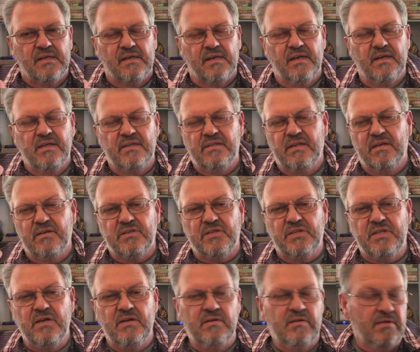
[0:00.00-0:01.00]
and they're
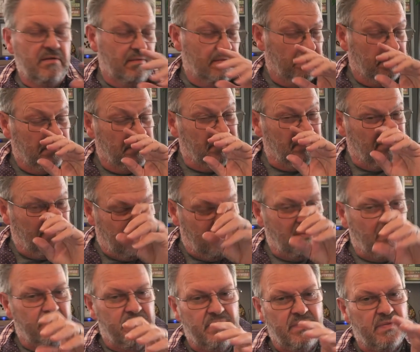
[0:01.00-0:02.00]
still, you
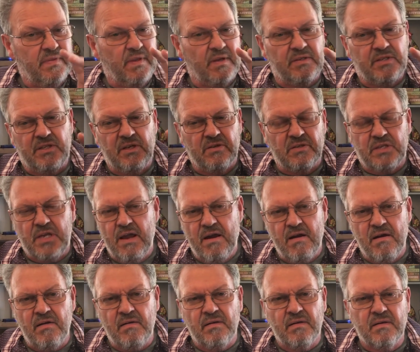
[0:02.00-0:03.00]
know, they're still
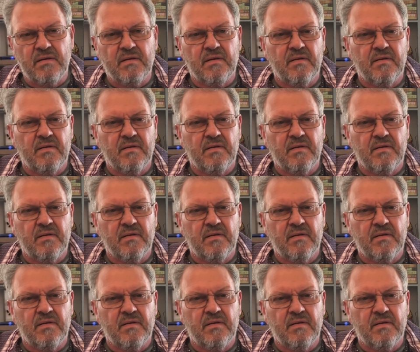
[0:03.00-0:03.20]
scared.